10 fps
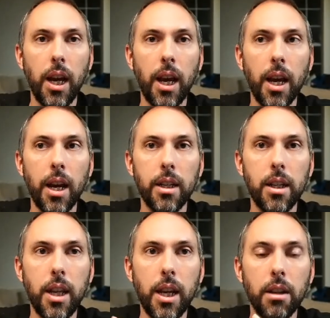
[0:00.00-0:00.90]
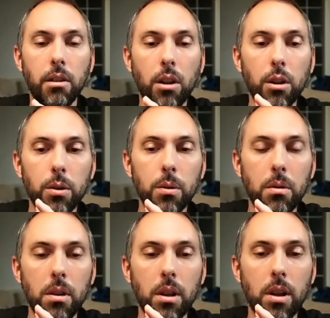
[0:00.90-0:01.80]
and they
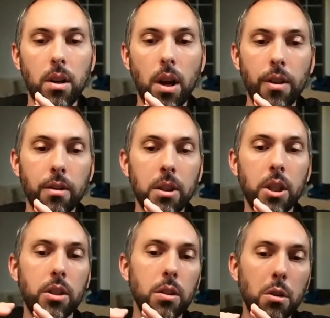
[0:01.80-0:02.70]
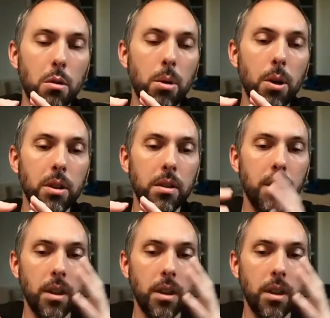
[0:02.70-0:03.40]
include other additional components,